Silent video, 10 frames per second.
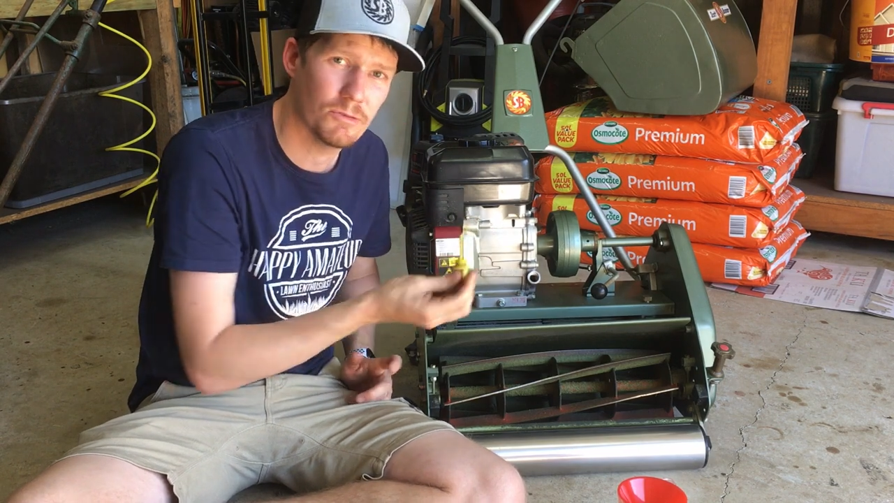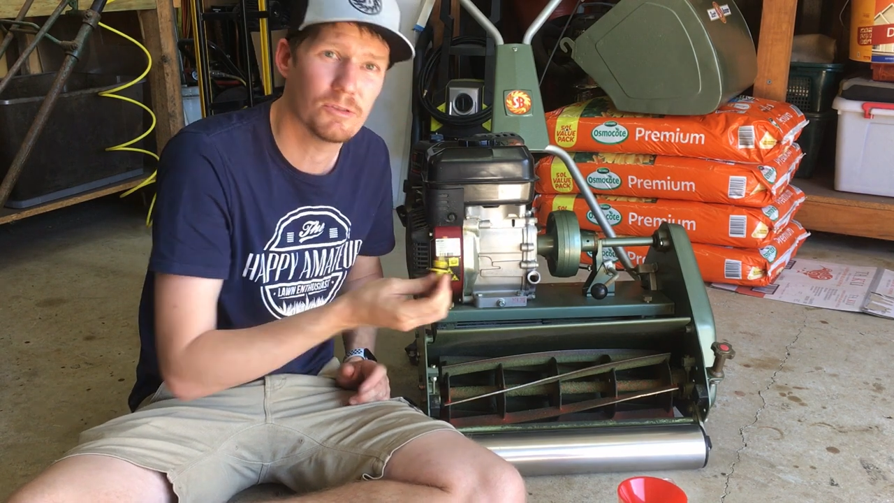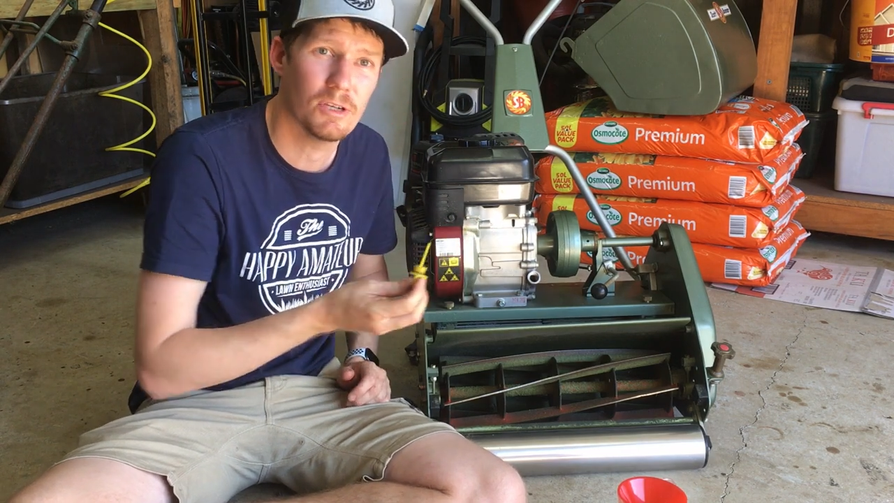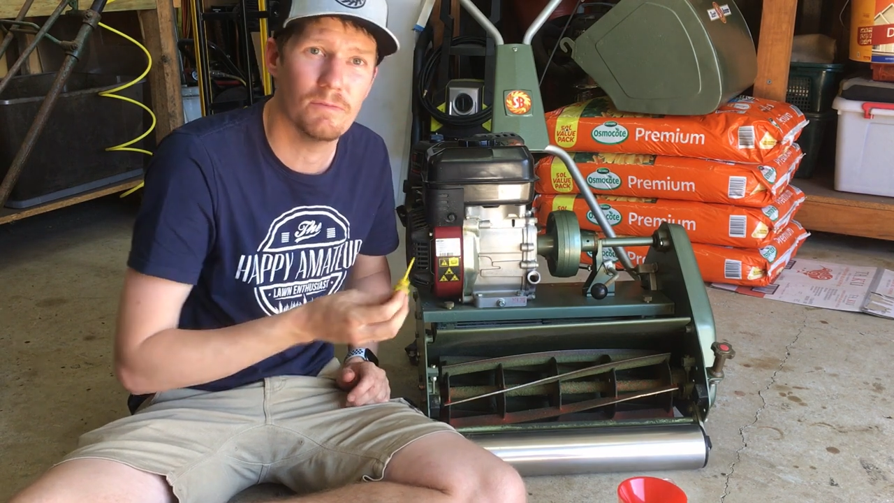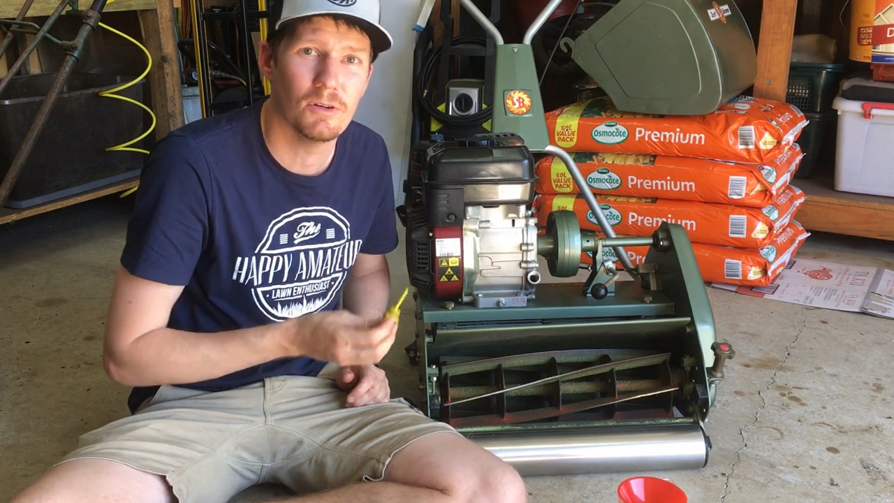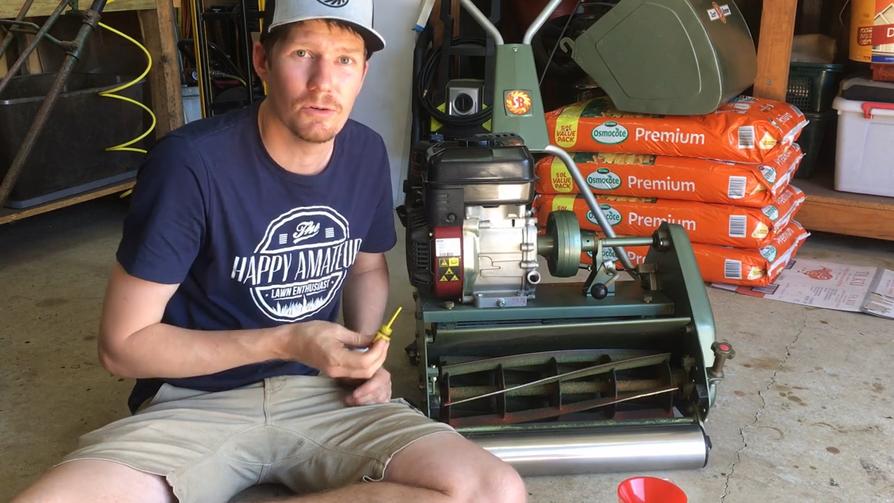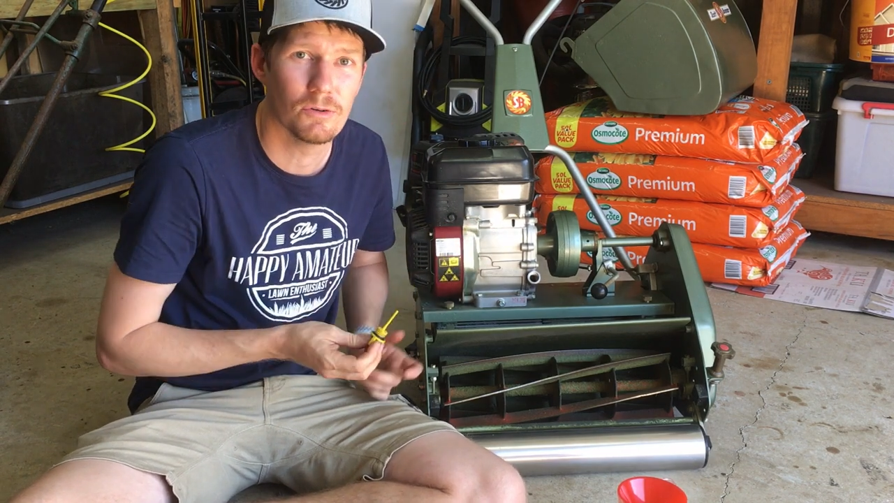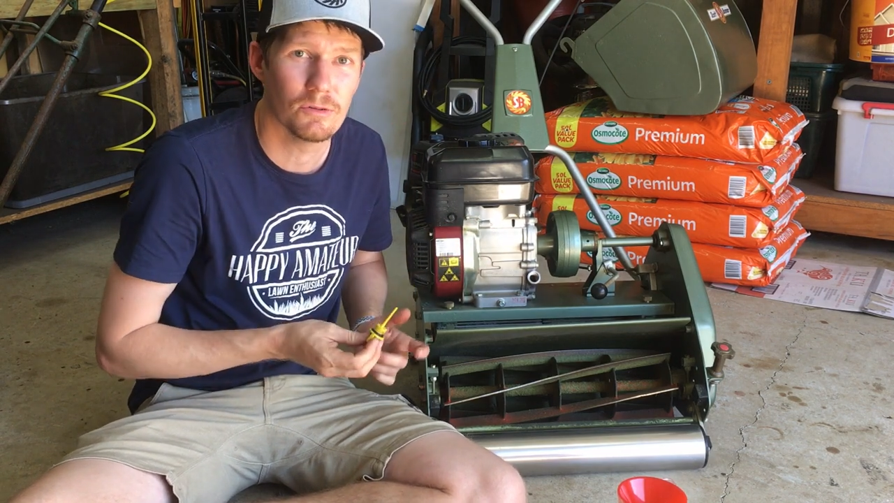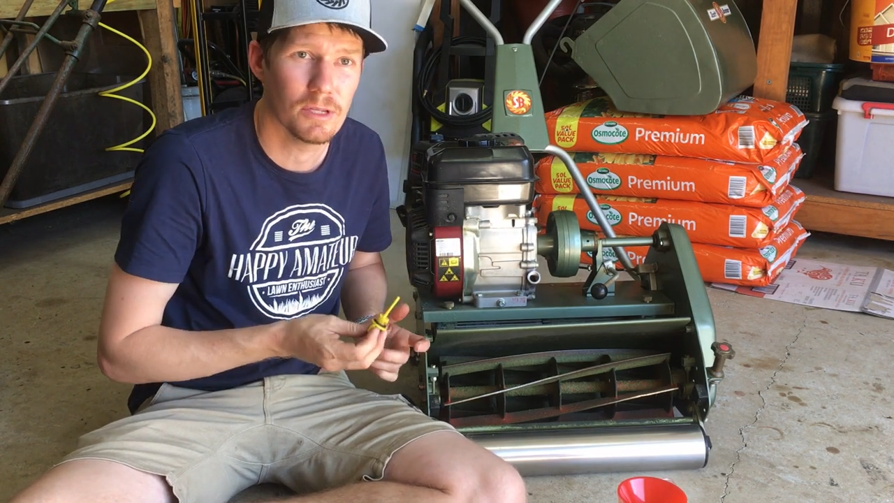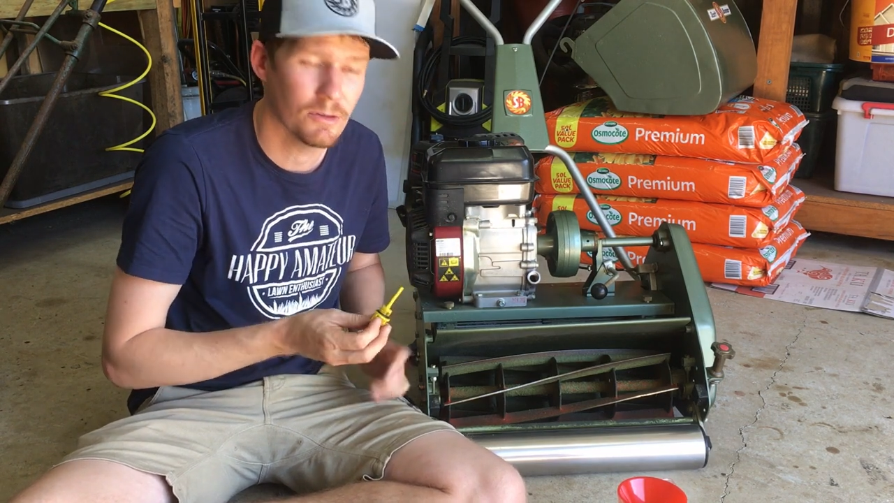you'll see if you've got
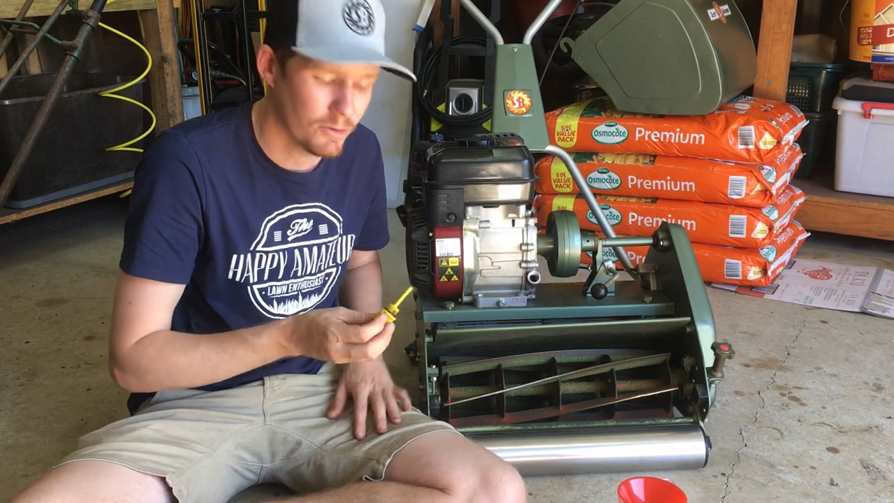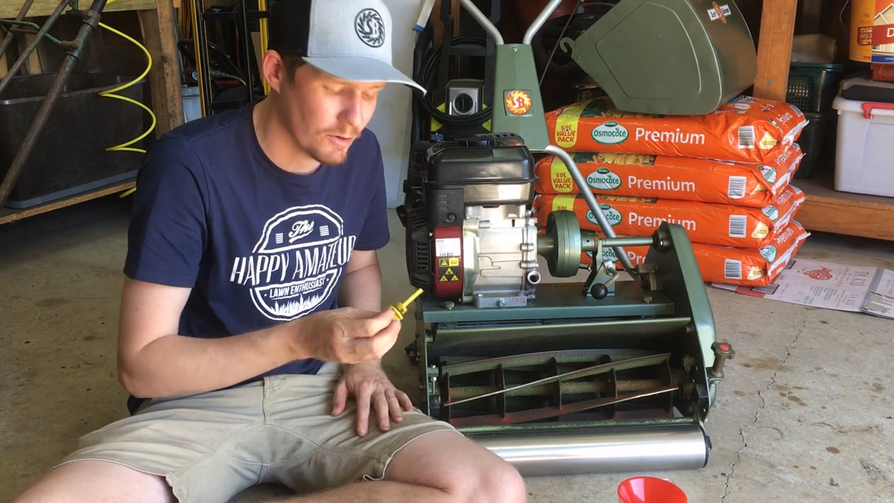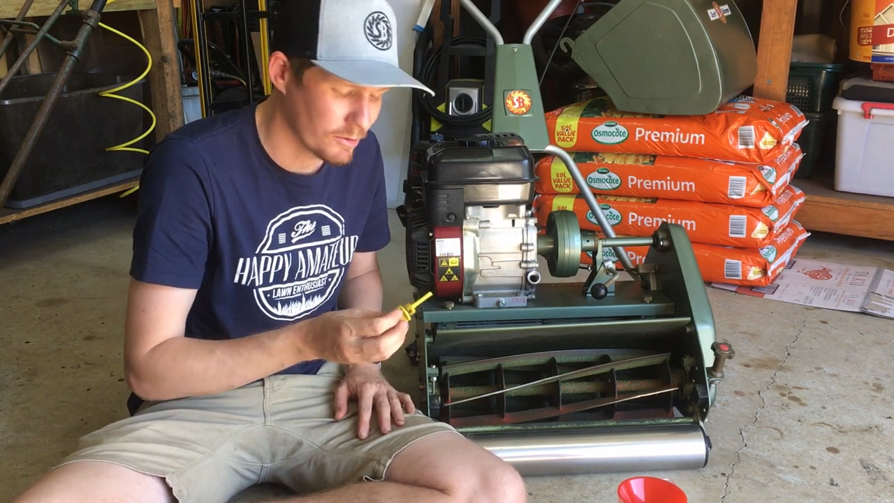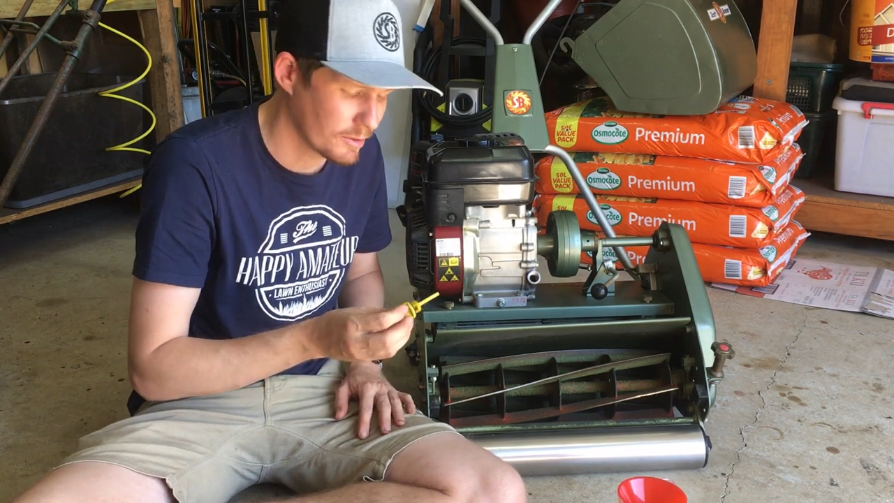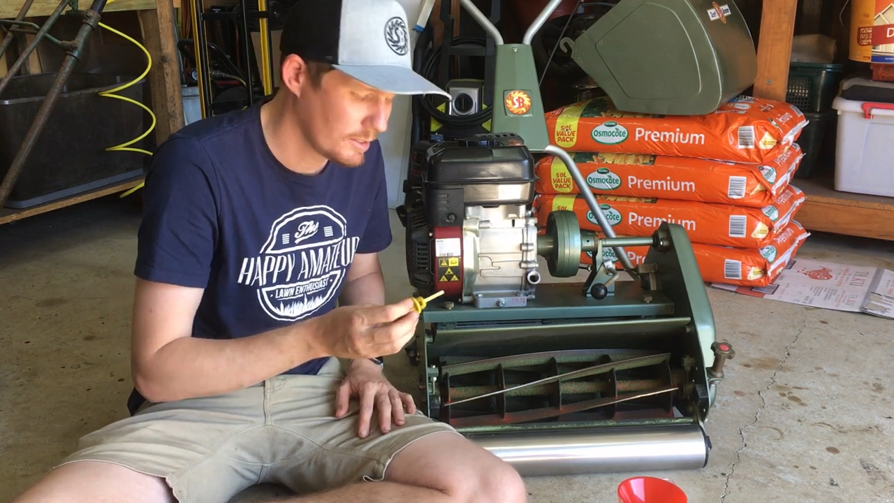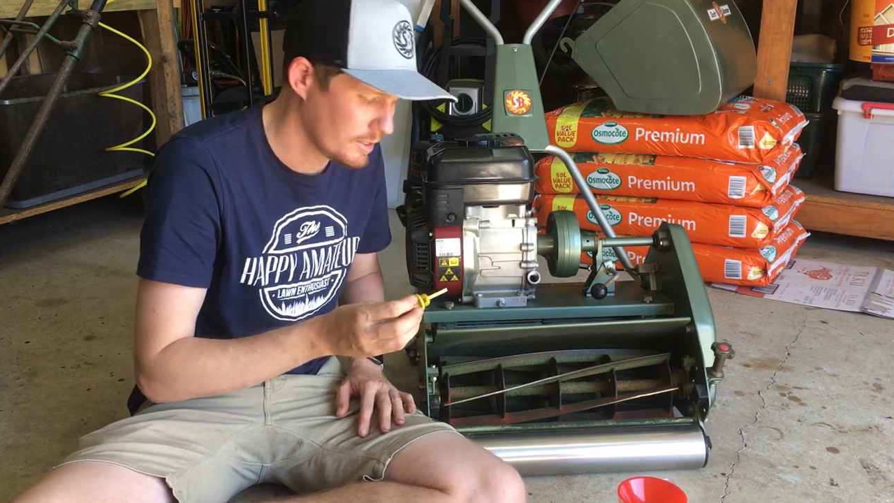oil there or not.